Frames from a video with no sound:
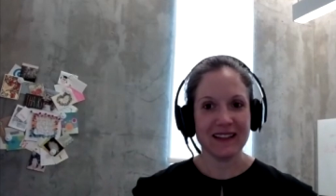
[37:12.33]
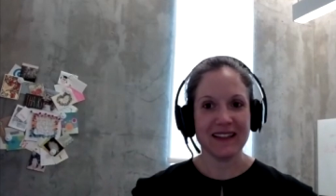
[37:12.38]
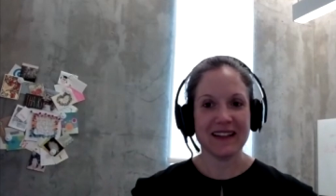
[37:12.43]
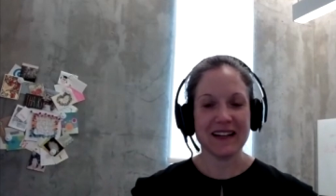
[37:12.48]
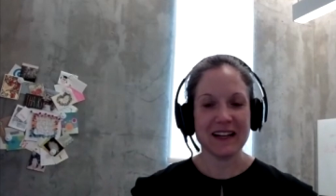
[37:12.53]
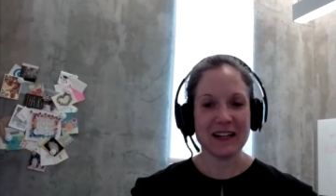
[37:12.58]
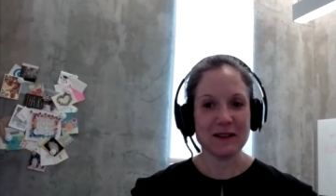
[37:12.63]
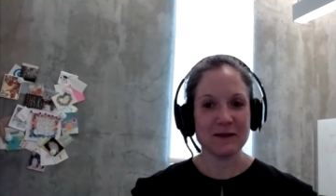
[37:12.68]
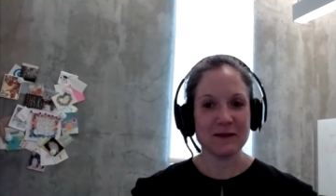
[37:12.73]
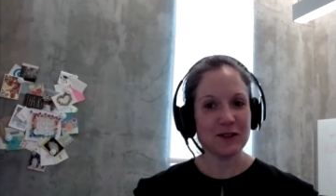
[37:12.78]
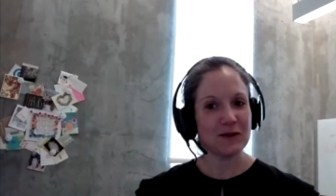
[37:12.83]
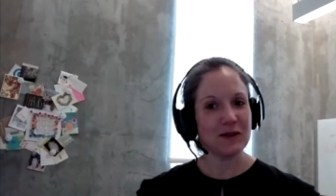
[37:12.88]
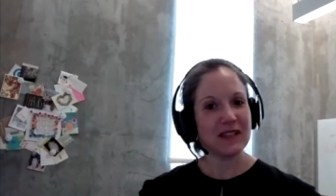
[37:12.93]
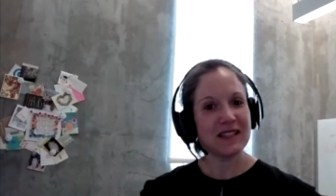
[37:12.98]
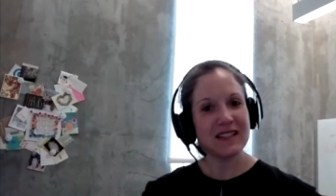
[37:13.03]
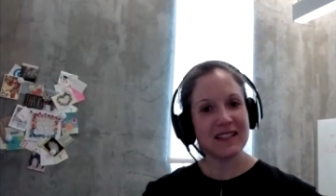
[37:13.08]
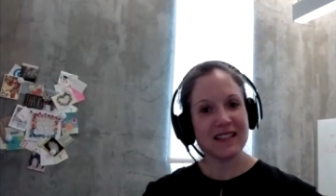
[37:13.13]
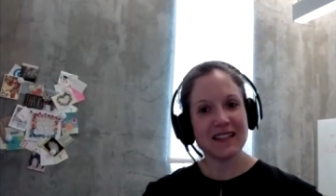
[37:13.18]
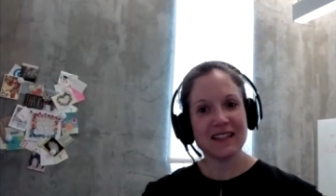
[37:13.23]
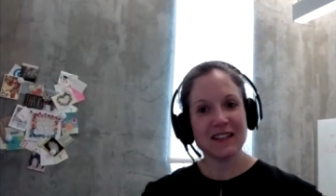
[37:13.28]
uh, so
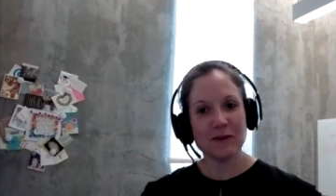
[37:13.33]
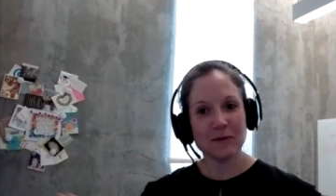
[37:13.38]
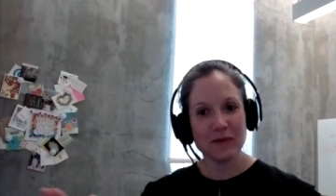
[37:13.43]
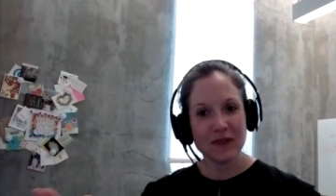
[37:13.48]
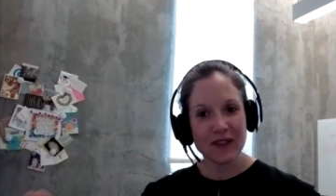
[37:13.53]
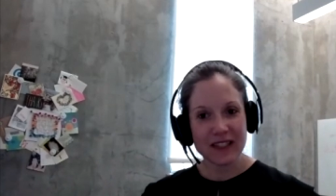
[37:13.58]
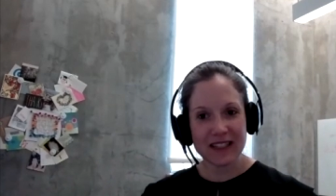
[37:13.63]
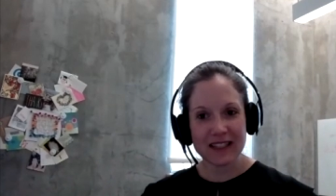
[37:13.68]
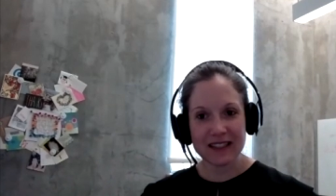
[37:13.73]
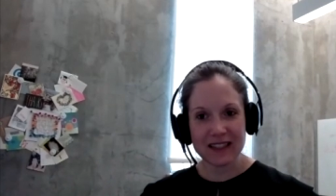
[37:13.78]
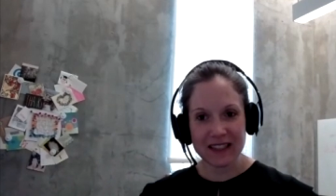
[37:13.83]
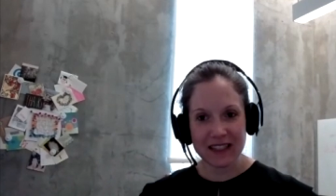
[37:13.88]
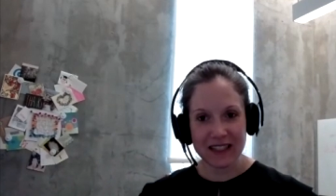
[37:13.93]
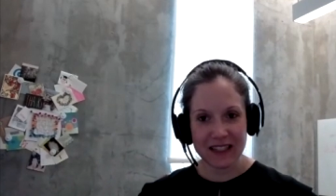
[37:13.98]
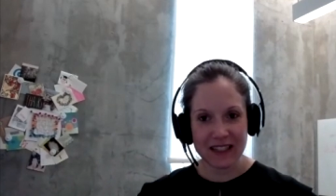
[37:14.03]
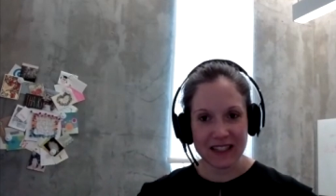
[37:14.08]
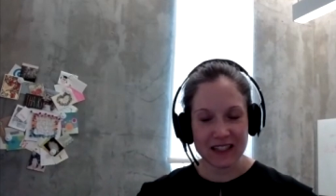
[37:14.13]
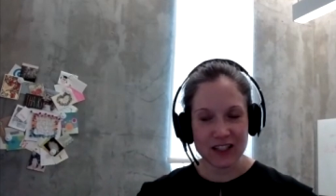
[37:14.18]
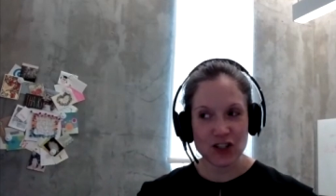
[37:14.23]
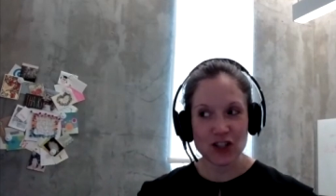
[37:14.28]
it did
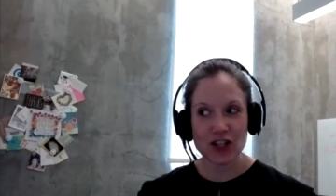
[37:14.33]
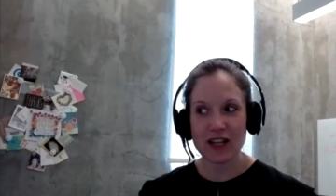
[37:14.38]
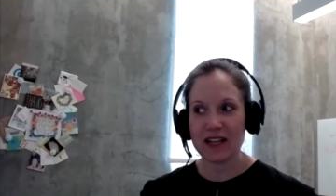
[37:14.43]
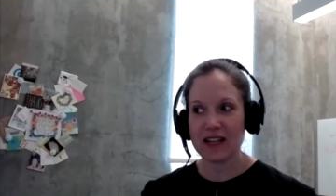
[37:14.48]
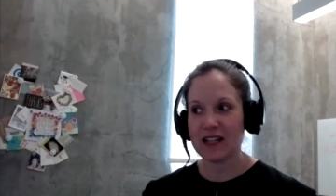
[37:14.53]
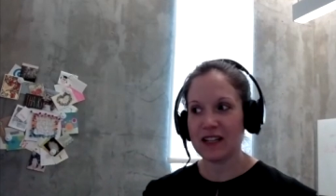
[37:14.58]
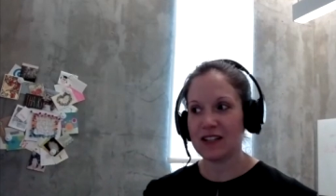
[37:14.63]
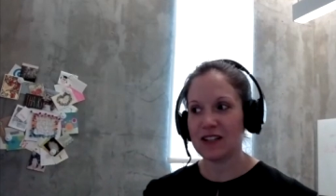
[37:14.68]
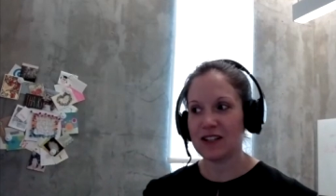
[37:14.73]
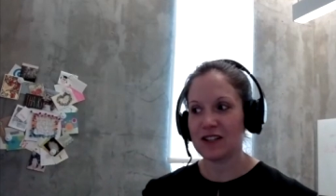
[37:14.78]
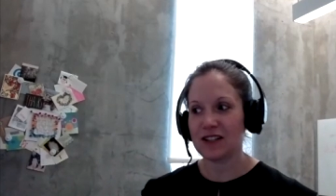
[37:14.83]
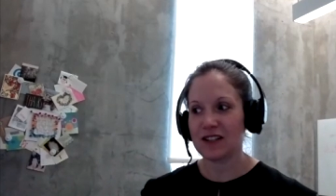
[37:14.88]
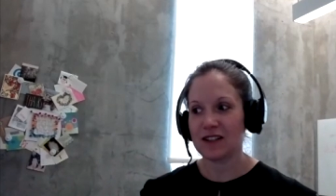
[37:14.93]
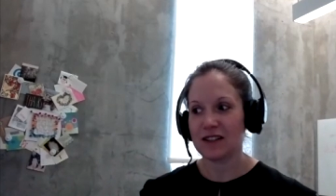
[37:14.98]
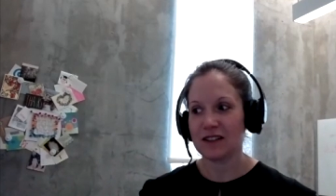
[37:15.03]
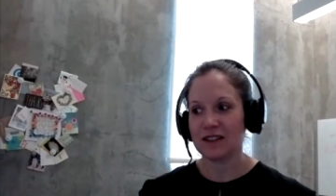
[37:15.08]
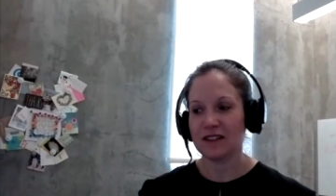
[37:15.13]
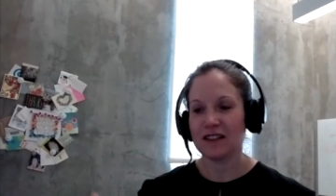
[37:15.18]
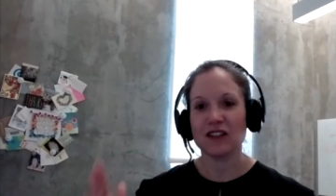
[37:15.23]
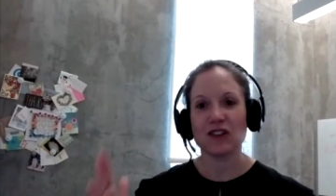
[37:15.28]
completely change
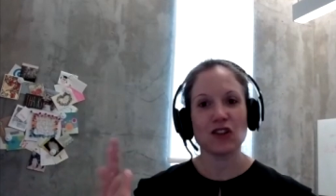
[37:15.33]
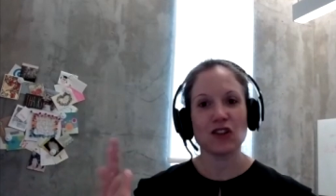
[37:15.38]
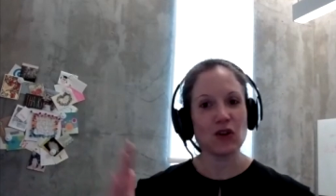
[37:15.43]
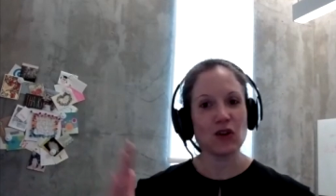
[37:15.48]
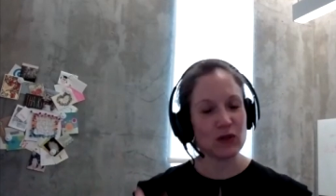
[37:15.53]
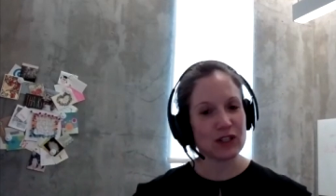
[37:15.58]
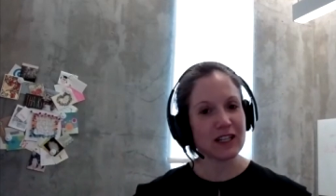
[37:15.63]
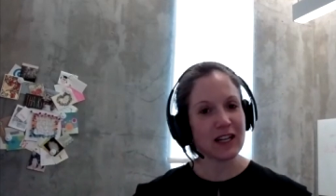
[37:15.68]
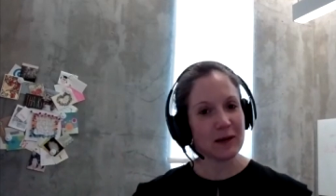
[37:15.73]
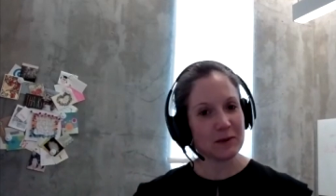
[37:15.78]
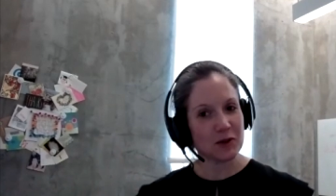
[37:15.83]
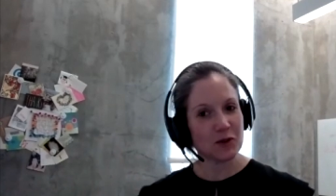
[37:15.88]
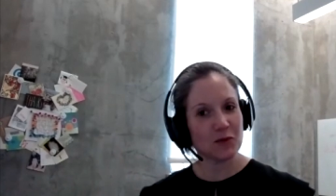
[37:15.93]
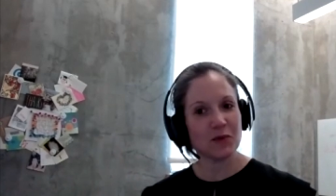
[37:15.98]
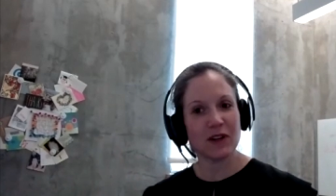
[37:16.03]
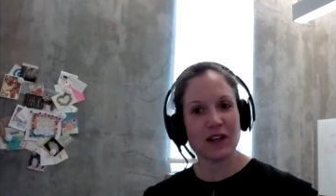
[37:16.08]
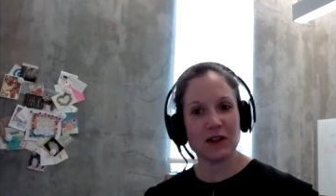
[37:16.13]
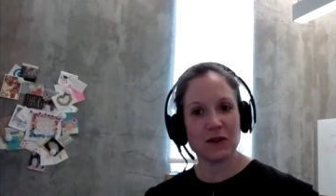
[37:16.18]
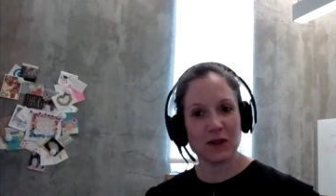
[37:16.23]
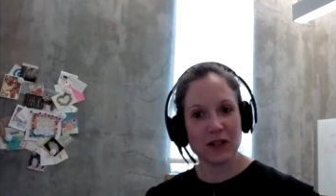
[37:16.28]
like those types of
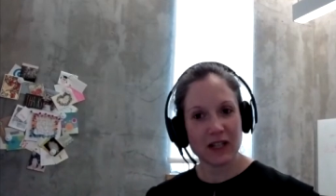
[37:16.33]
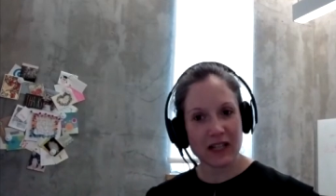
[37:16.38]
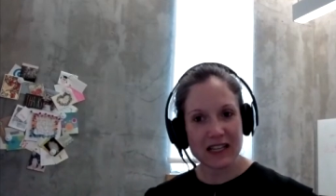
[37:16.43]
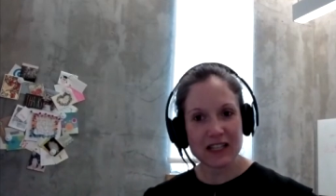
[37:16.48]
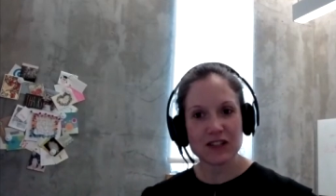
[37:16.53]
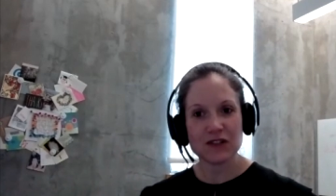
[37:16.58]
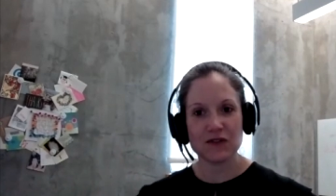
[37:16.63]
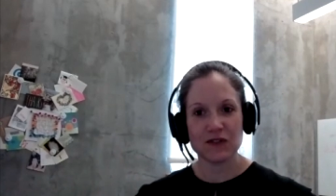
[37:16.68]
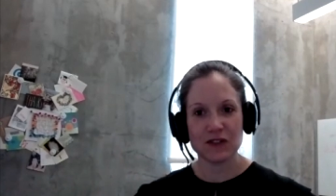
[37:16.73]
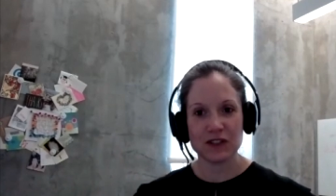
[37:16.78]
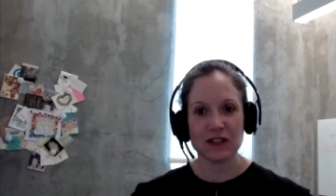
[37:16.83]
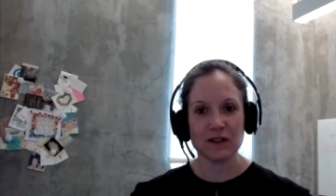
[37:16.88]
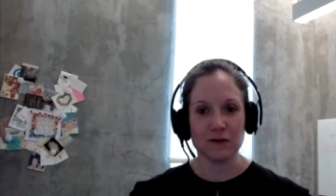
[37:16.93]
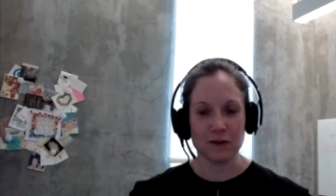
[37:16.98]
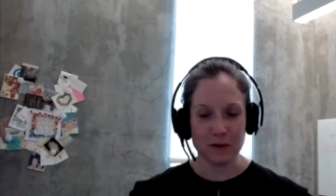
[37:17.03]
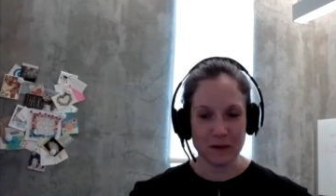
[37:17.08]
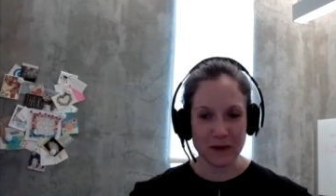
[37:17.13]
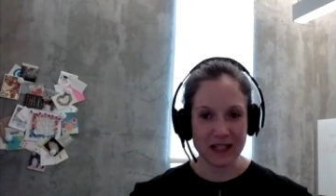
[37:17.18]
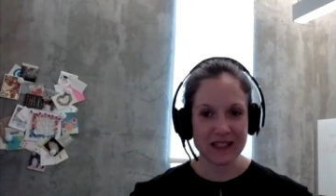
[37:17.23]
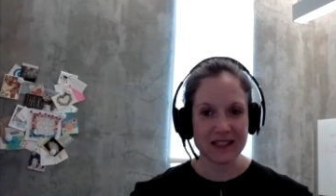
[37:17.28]
priorities for
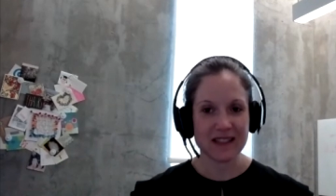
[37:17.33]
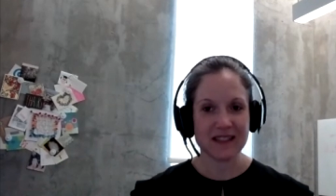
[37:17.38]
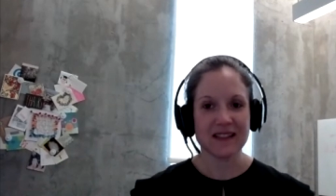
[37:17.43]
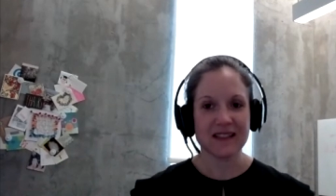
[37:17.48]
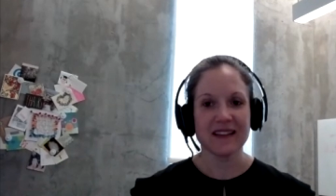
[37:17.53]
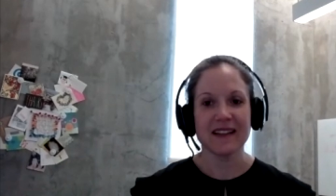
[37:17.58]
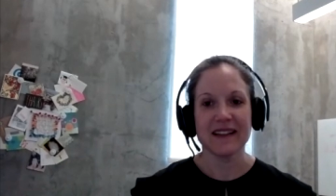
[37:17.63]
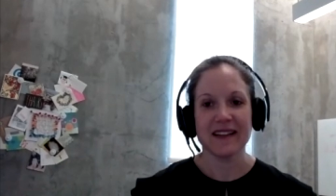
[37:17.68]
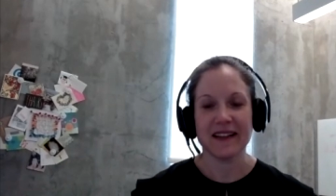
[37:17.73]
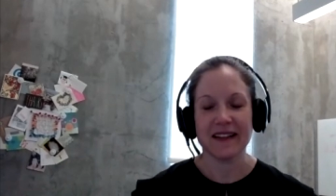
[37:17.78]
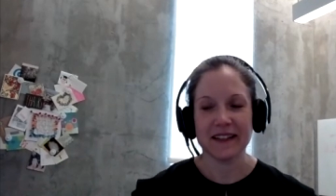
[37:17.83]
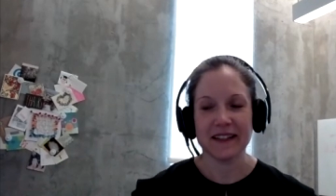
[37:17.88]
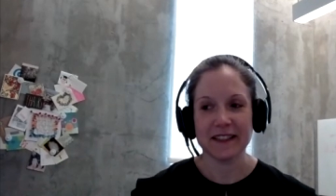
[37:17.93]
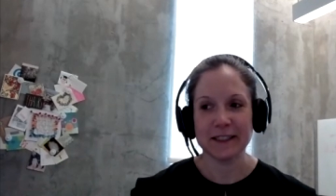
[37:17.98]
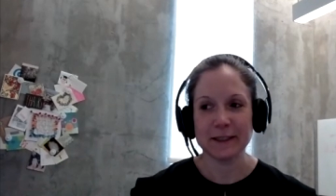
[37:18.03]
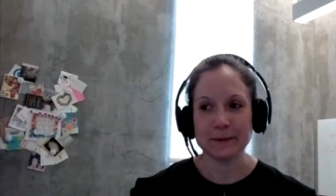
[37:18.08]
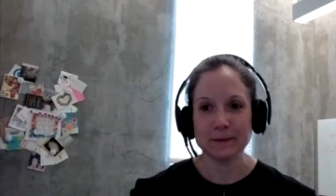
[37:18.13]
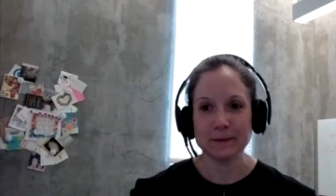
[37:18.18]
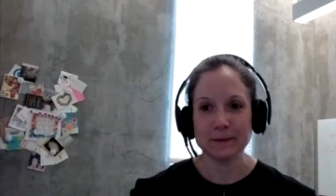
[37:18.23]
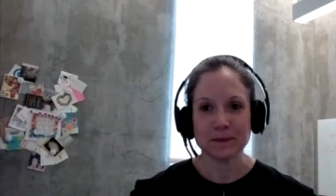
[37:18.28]
several months
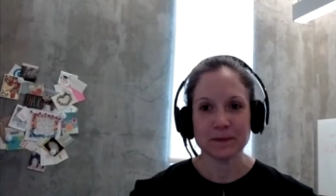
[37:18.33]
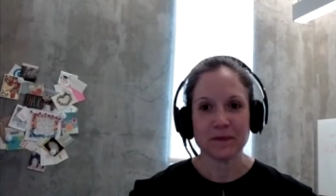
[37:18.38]
um,